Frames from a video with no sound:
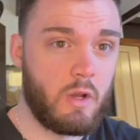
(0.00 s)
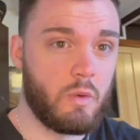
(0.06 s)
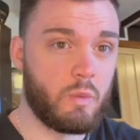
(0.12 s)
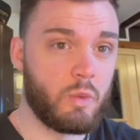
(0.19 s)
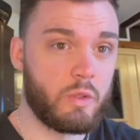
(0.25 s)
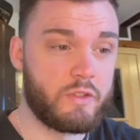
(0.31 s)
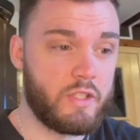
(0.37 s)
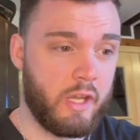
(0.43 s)

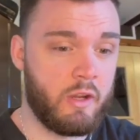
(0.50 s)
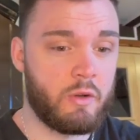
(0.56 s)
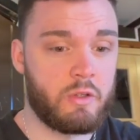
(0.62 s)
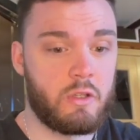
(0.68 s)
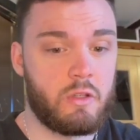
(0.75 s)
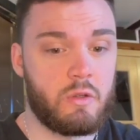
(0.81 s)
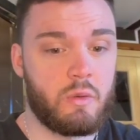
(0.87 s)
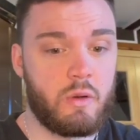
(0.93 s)
would tell
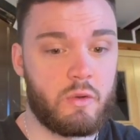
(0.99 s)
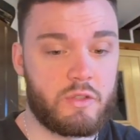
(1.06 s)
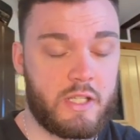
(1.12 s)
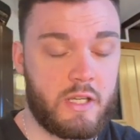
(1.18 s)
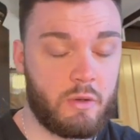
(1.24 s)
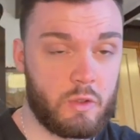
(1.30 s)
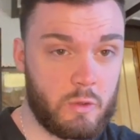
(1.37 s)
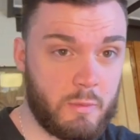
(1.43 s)
you or
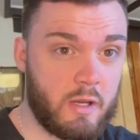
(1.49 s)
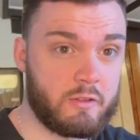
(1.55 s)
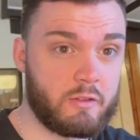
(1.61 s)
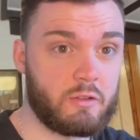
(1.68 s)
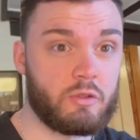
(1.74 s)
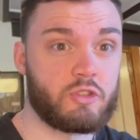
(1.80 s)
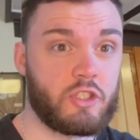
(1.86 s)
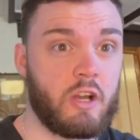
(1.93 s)
tell your mother
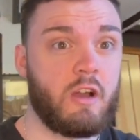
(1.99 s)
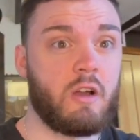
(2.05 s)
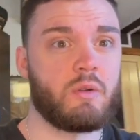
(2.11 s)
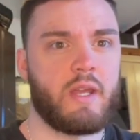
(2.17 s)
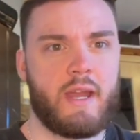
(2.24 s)
or child